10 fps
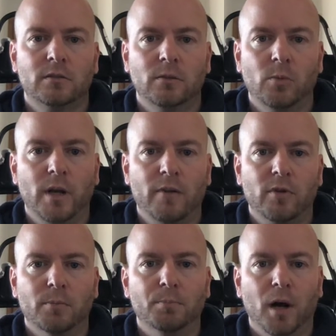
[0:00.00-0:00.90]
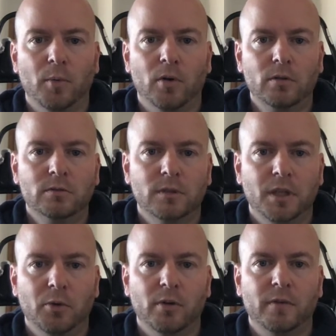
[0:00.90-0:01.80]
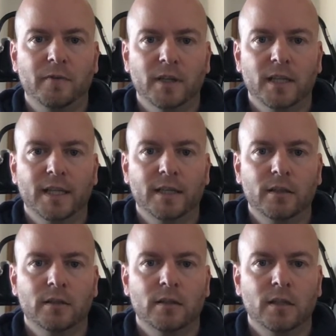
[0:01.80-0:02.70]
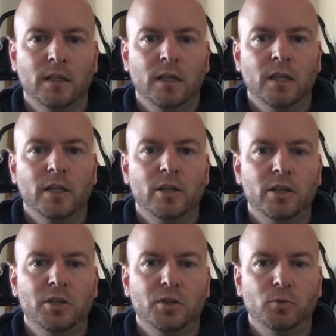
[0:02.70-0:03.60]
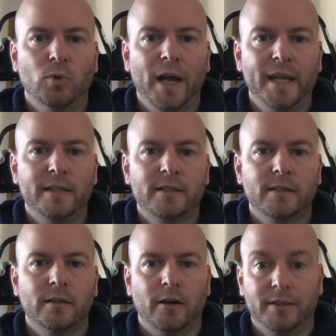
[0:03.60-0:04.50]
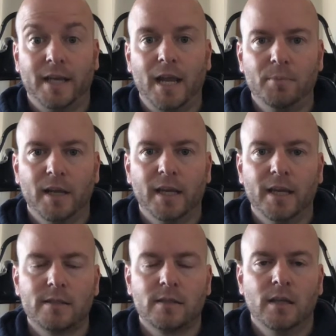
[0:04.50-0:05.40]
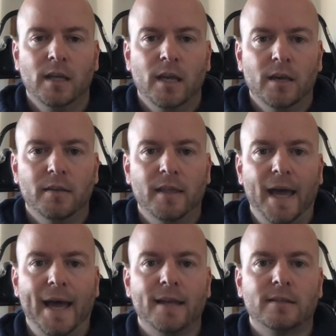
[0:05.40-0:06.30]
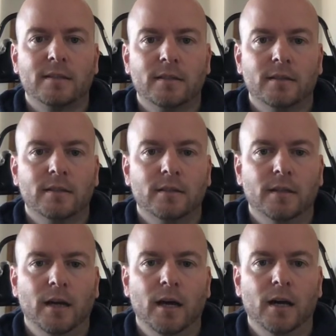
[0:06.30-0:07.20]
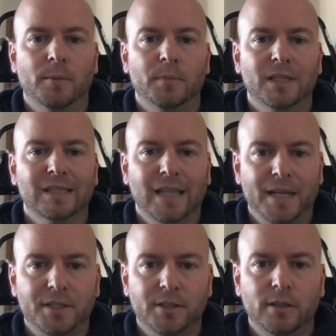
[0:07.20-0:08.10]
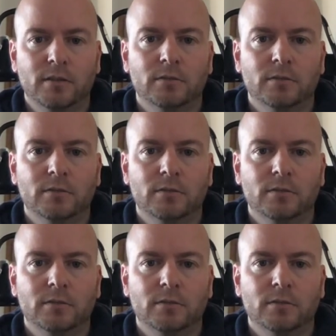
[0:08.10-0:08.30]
Whatever bubble you would fill in, you need to write or type, I guess, that letter.